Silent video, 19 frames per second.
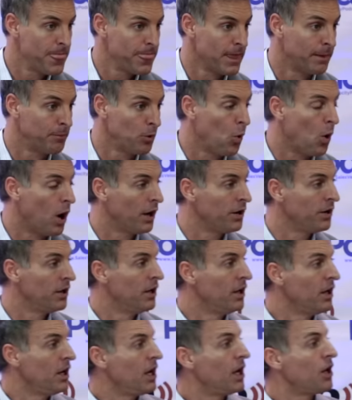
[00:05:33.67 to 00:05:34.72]
number one,
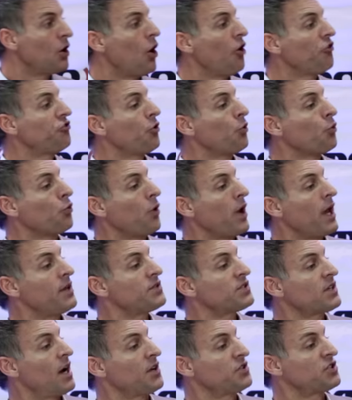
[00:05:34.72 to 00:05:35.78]
and also
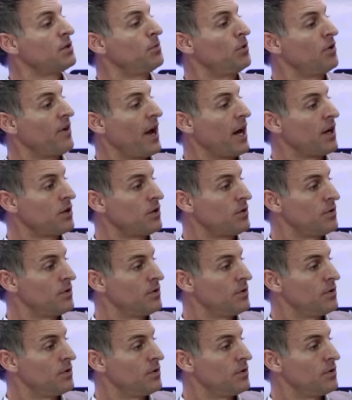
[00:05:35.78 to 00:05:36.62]
raise customer value,